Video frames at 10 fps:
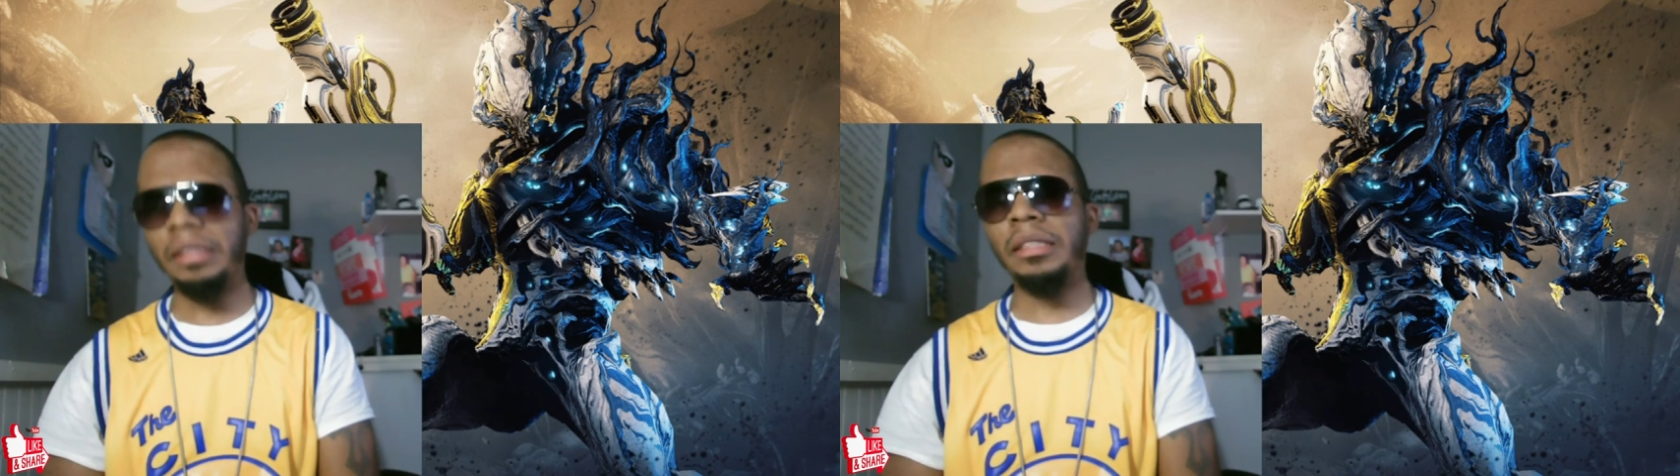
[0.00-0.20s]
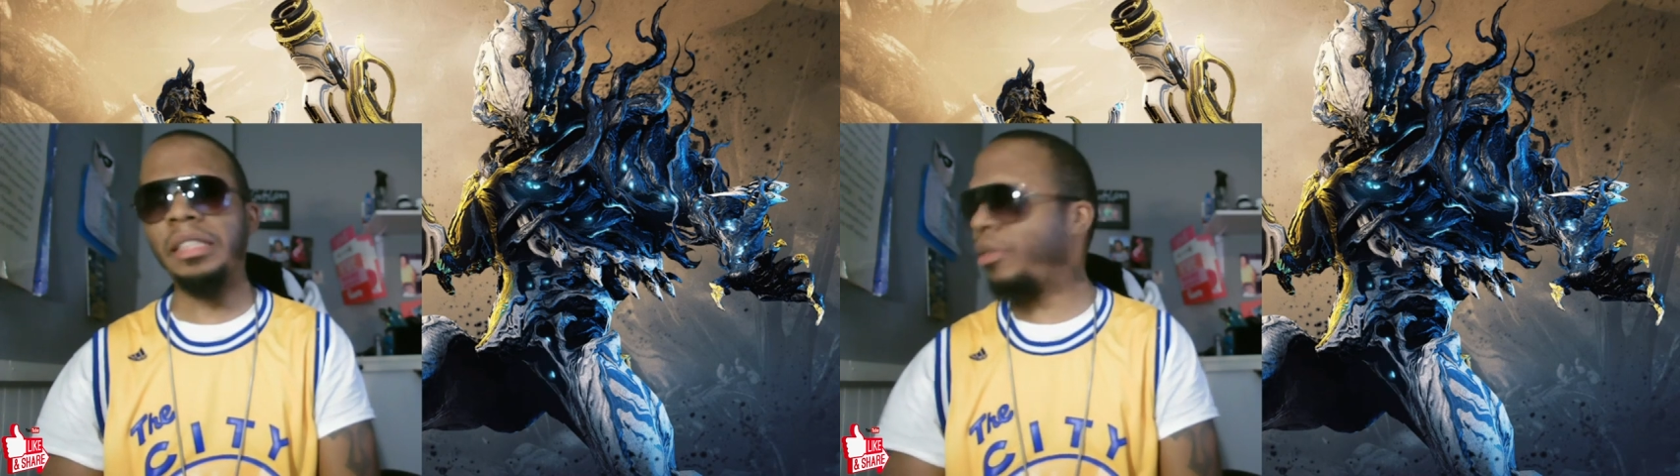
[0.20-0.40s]

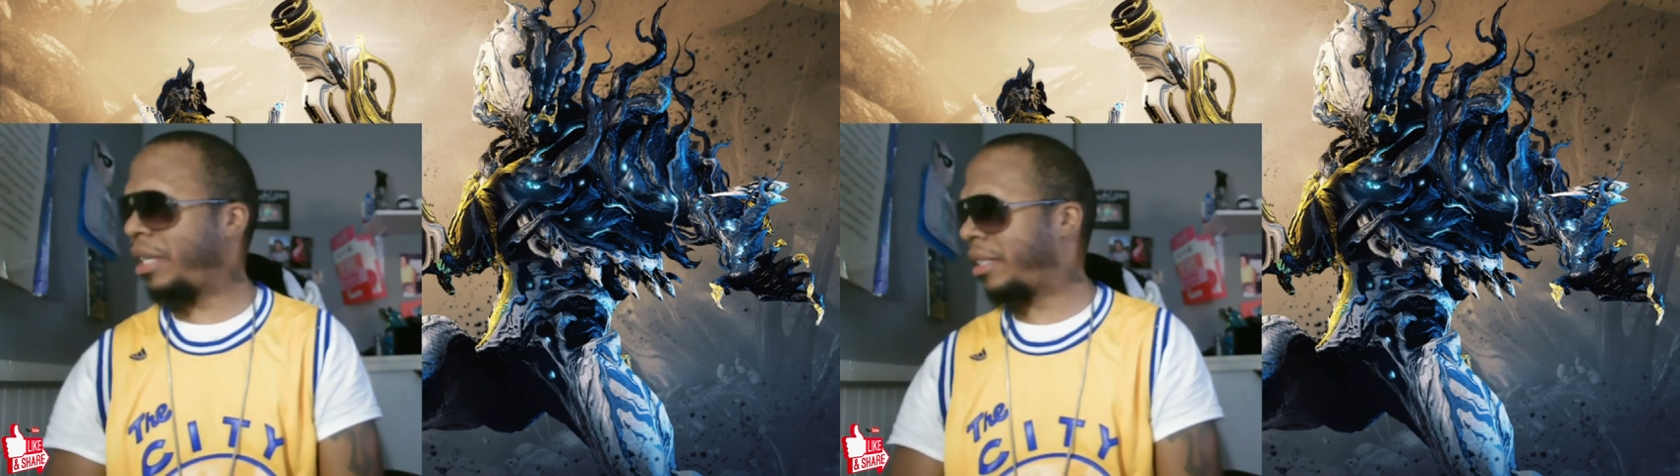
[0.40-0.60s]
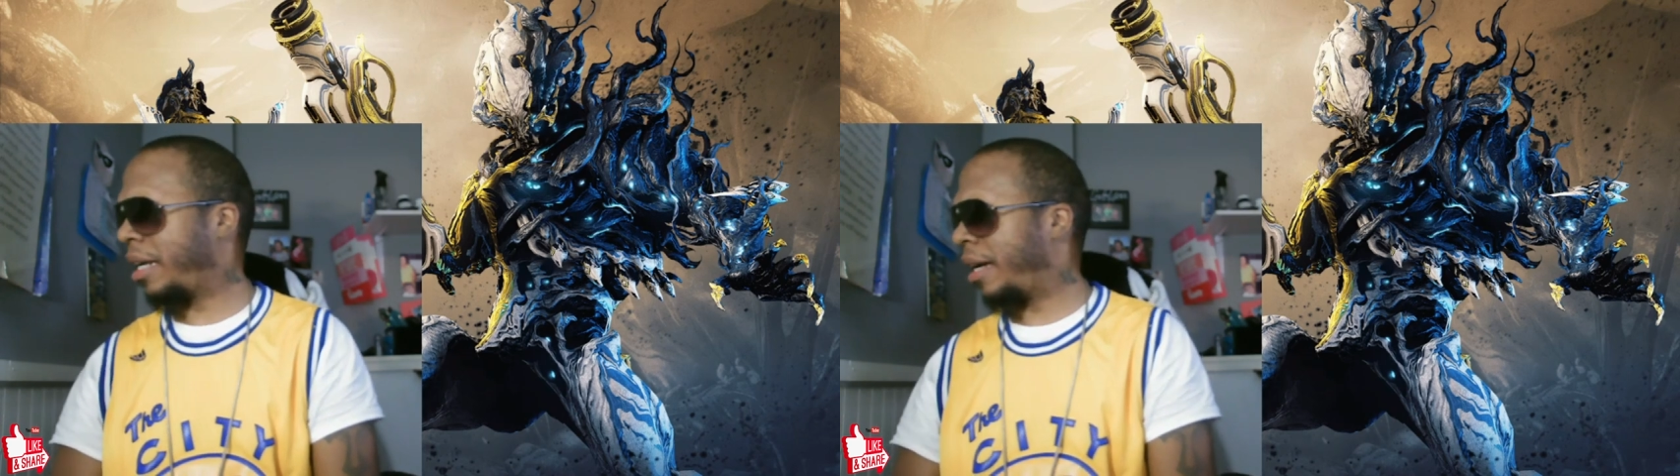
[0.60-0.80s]
Till
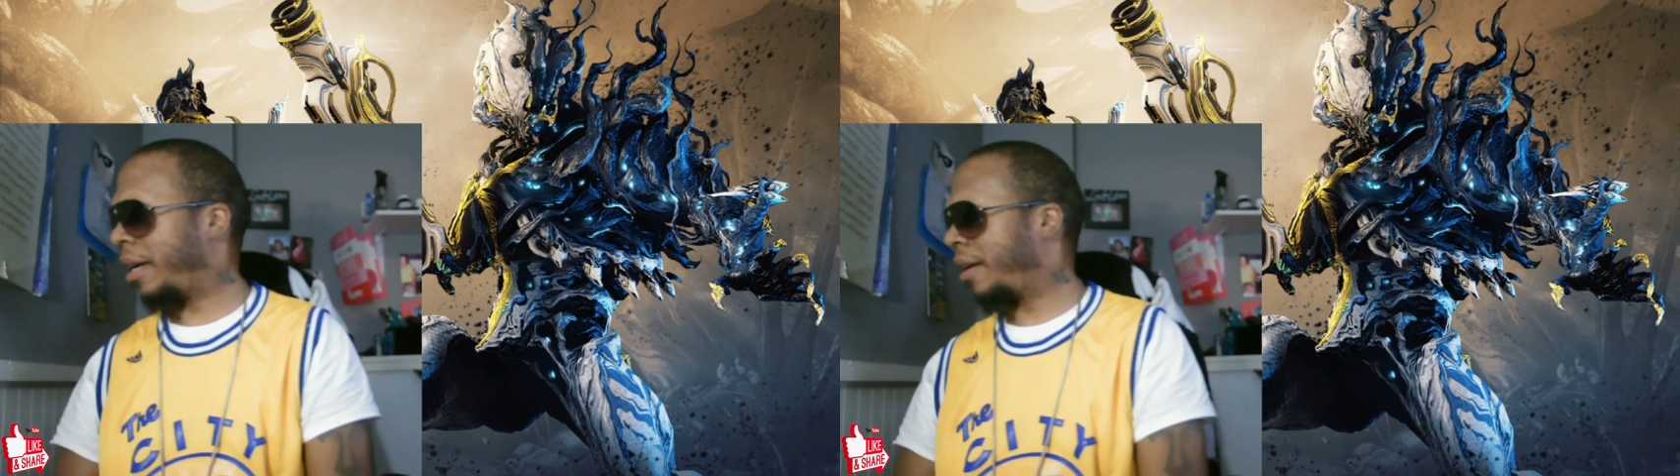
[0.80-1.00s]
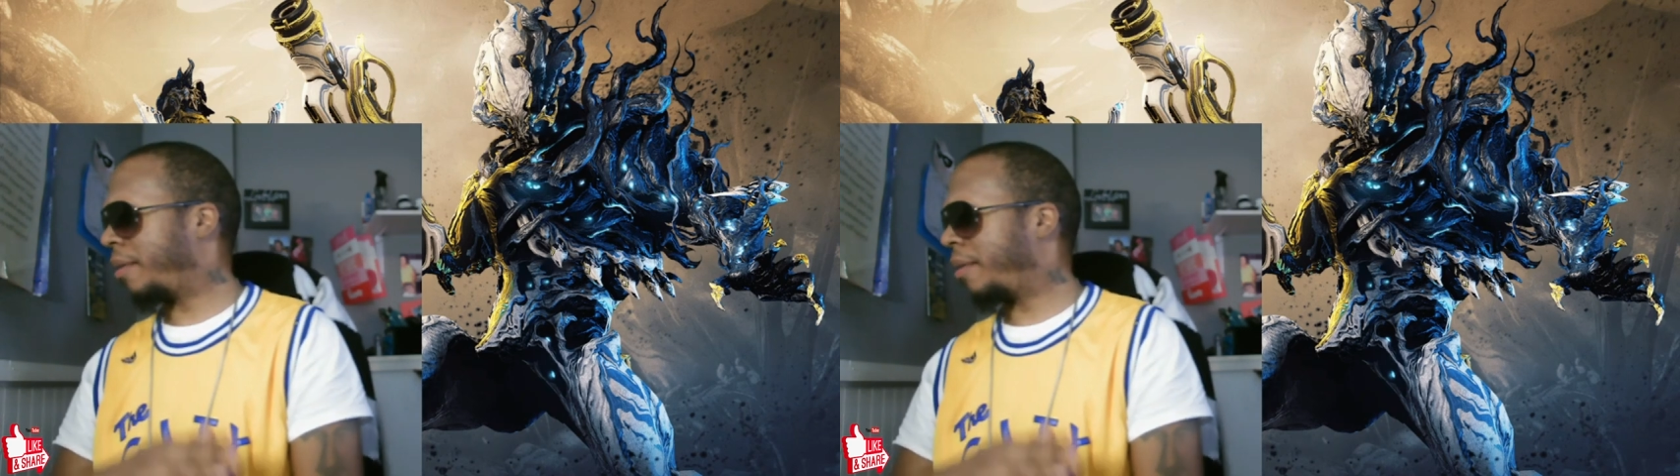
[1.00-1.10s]
next time.